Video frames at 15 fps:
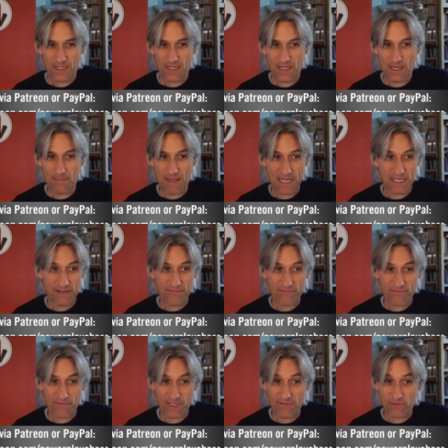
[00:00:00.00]
Um, and
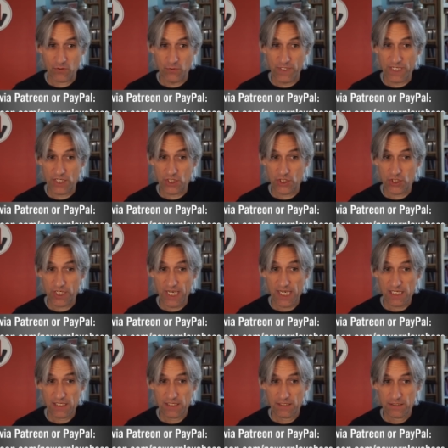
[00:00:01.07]
if, if queen
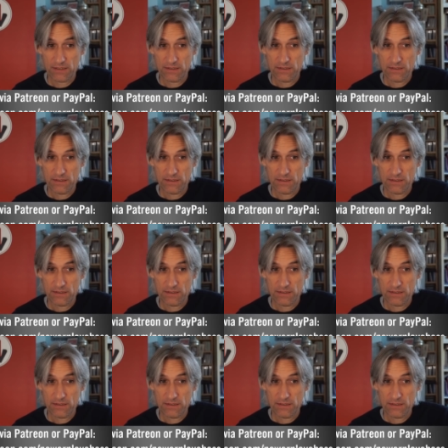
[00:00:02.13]
check,